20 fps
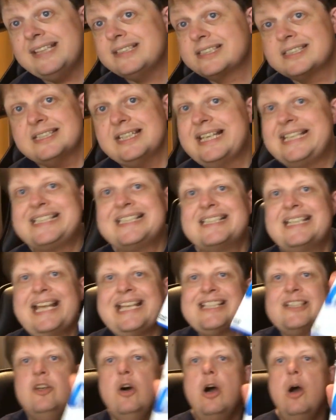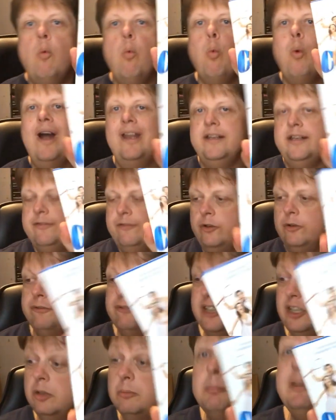It's not a
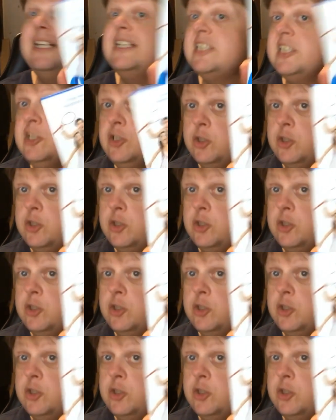wonderful film, but